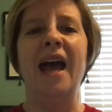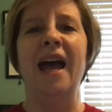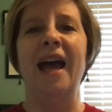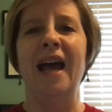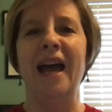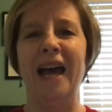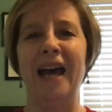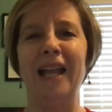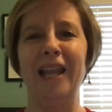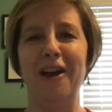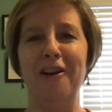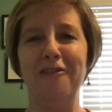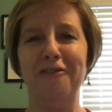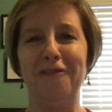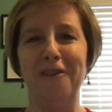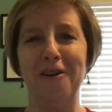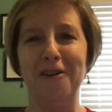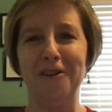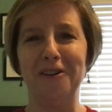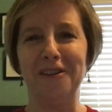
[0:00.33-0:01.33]
Hello,
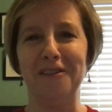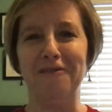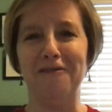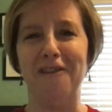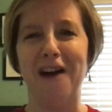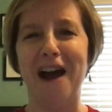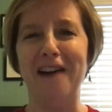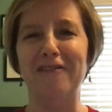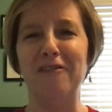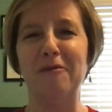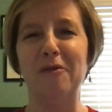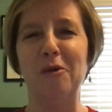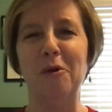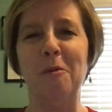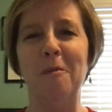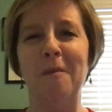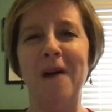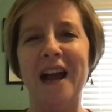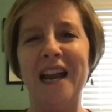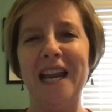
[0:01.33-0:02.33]
folks at
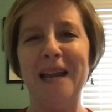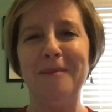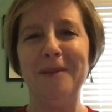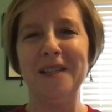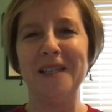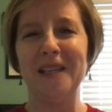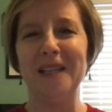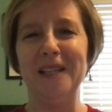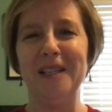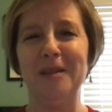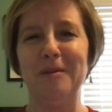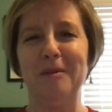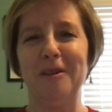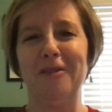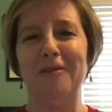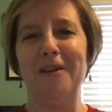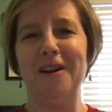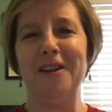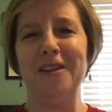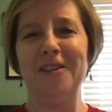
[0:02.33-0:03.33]
Fiveable. My name is
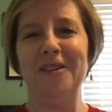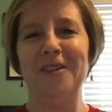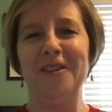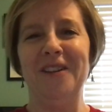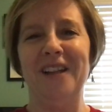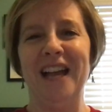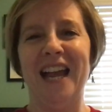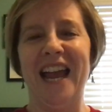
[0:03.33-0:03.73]
Elizabeth Russell,